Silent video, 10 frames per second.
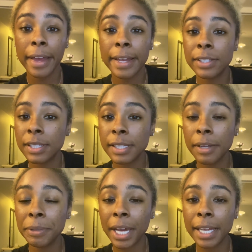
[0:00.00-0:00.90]
it just
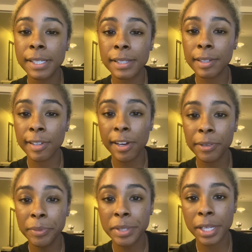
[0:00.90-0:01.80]
seemed nice, you
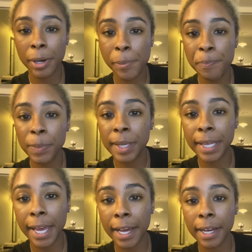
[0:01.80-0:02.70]
know. So
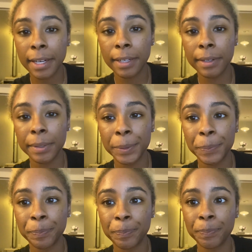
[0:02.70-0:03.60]
yeah,
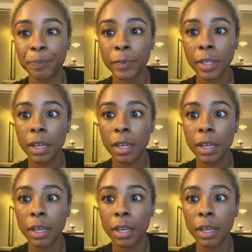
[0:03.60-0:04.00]
um,